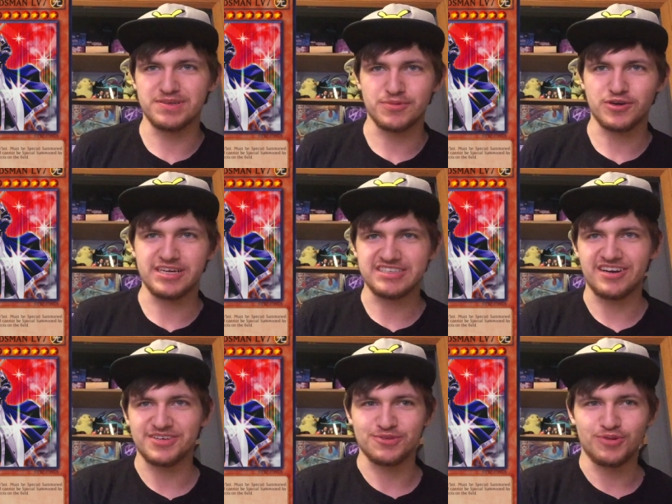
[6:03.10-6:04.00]
of the more
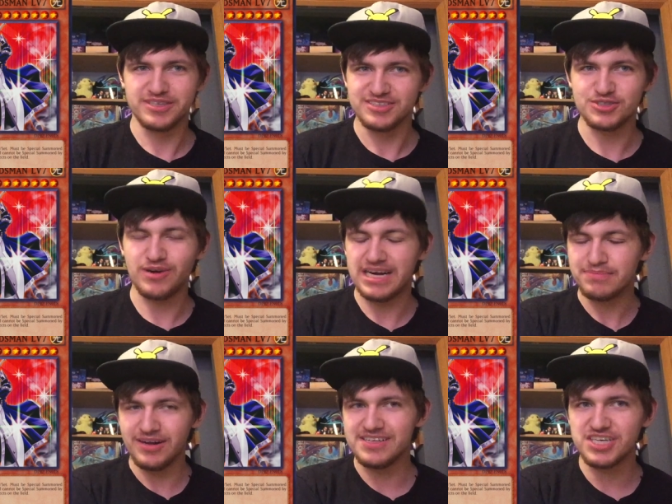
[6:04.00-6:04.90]
iconic ones, so I
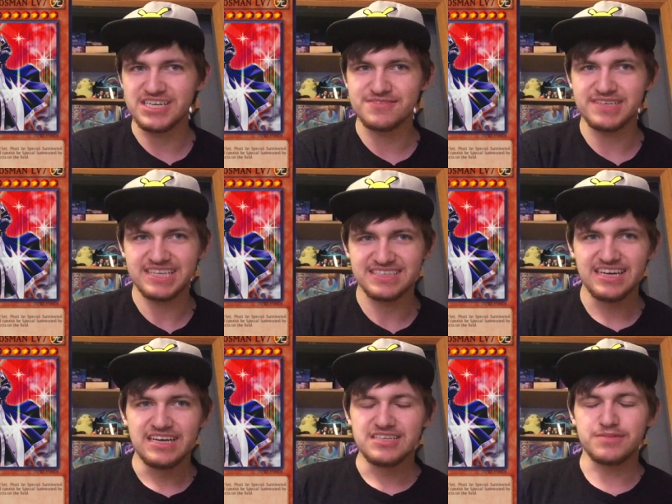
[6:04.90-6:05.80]
apologize for that.
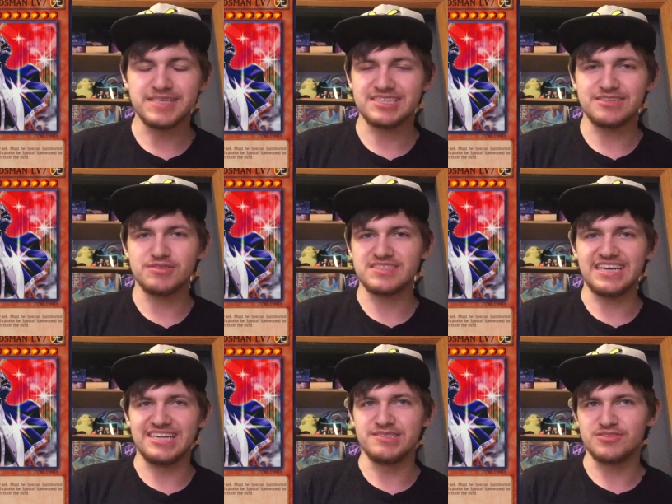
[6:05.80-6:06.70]
So basically, with
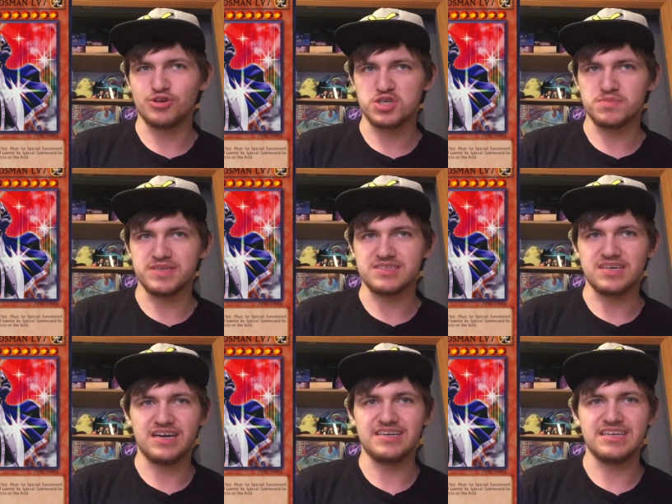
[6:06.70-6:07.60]
Silent Swordsmen,
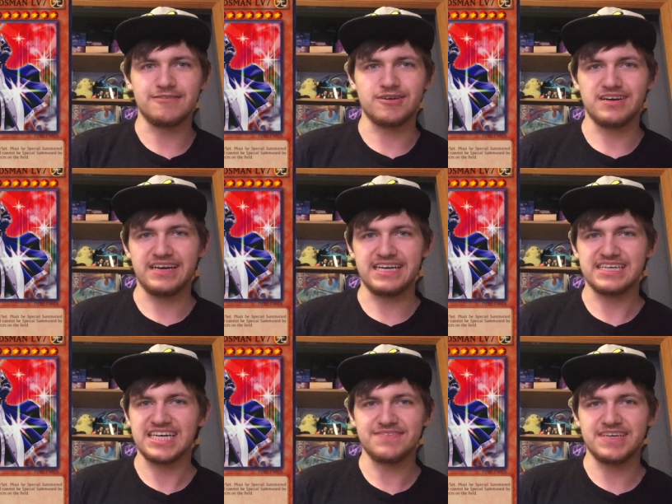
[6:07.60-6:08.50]
they were a
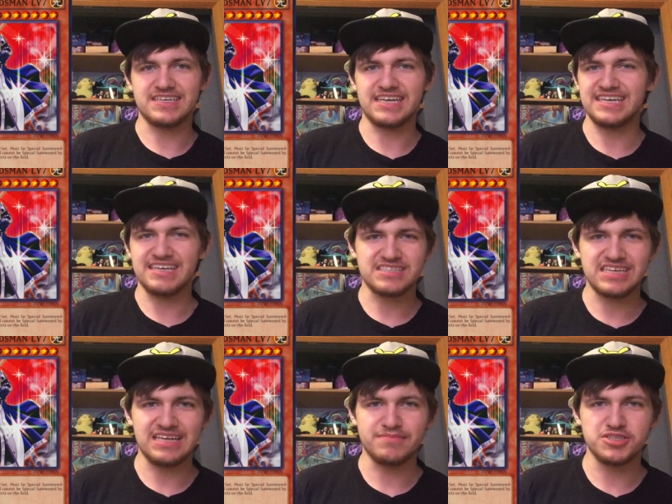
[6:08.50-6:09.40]
kind of like
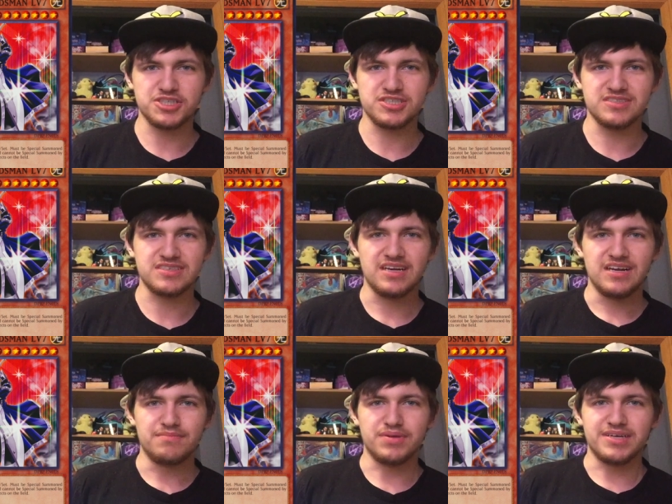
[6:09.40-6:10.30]
Silent Magicians,
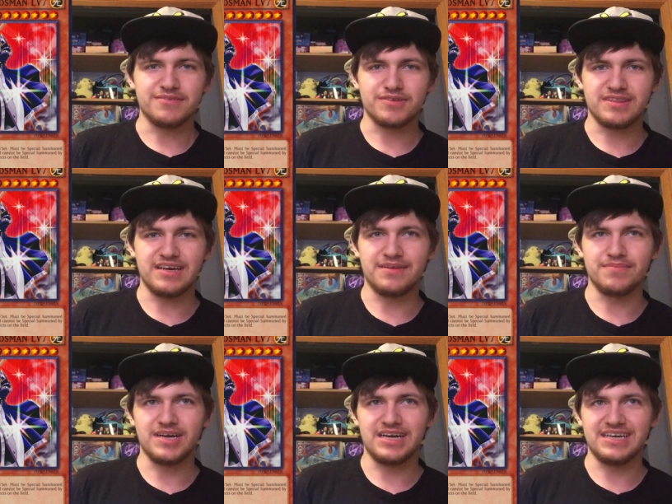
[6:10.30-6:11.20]
but with
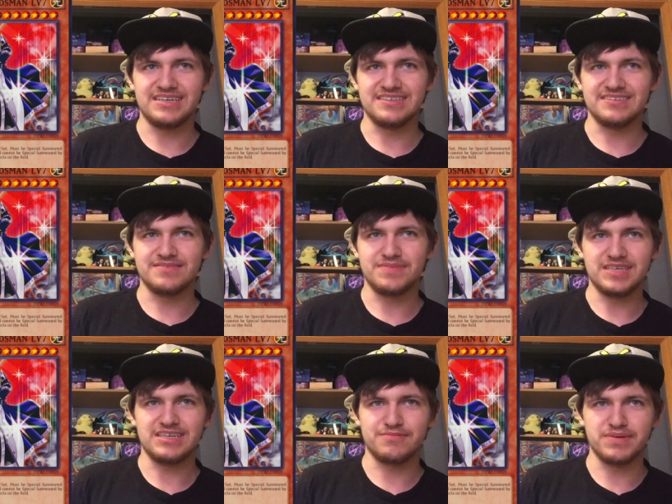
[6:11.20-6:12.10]
them,
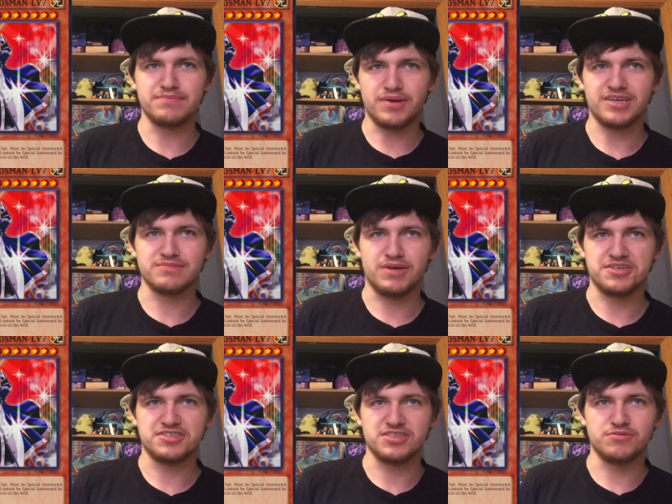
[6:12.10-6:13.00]
their big boss
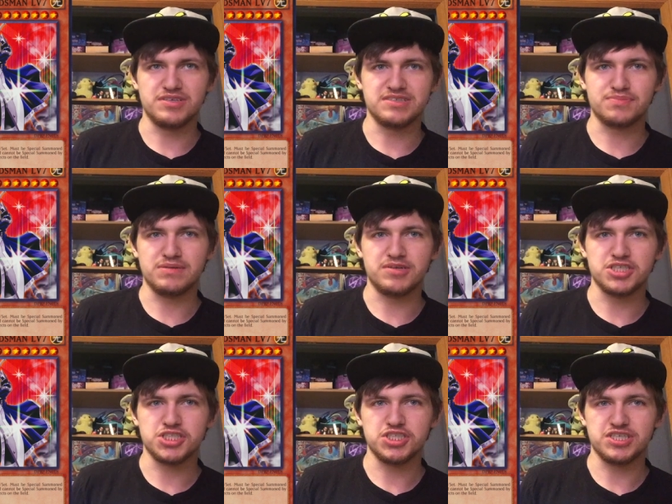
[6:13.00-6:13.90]
monster was pretty
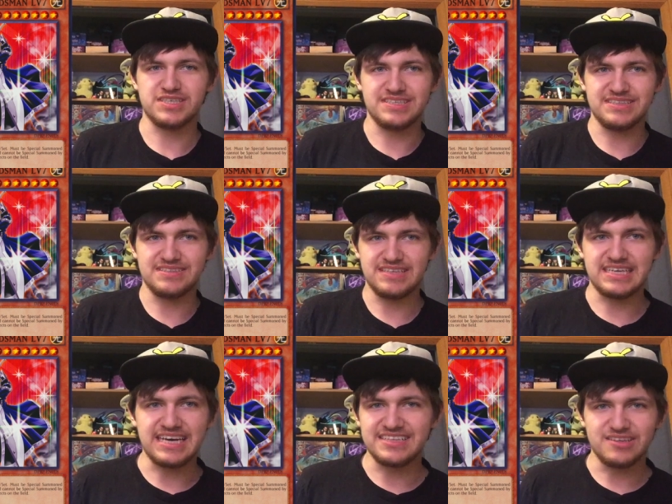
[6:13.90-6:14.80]
much you can
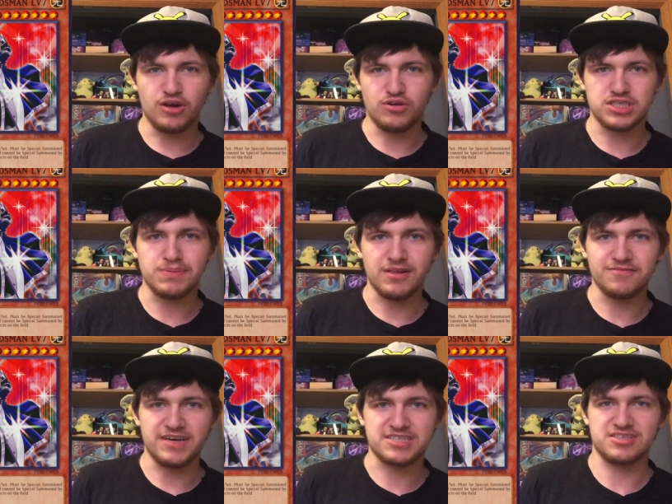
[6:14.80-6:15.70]
negate all spell
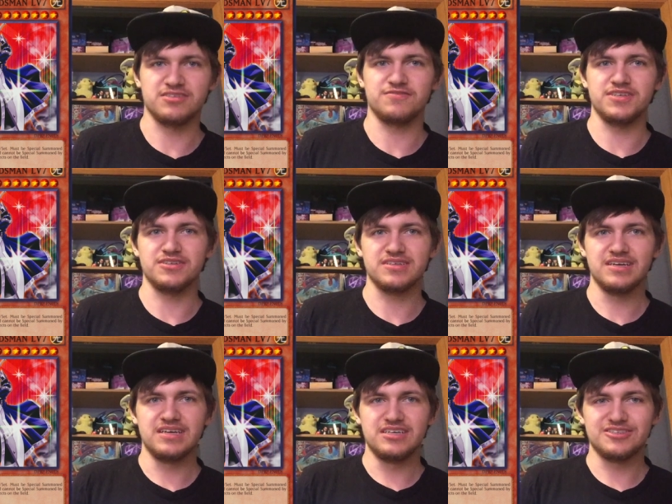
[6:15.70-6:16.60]
effects on the field.
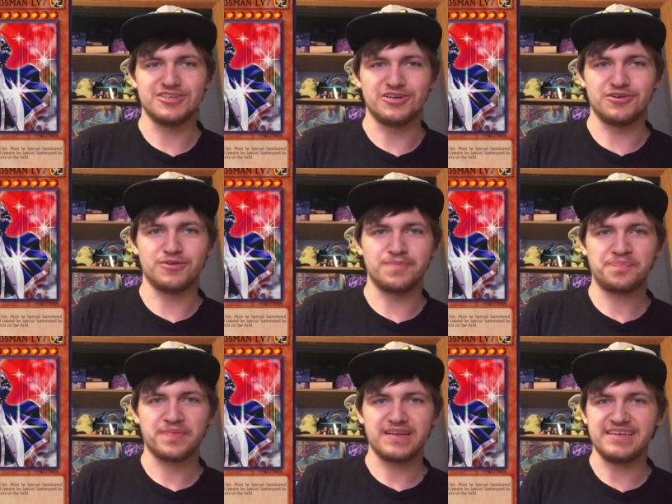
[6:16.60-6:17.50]
So
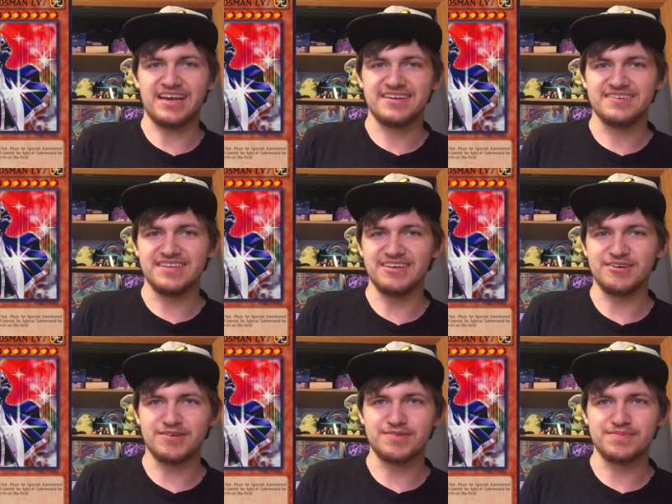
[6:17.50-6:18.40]
yeah,
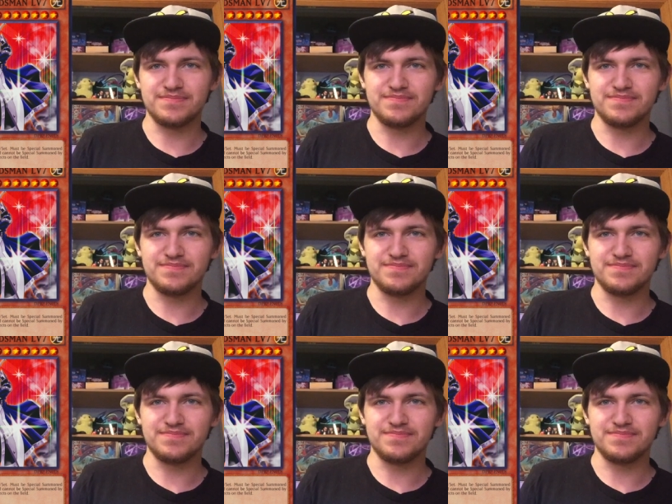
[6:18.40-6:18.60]
they're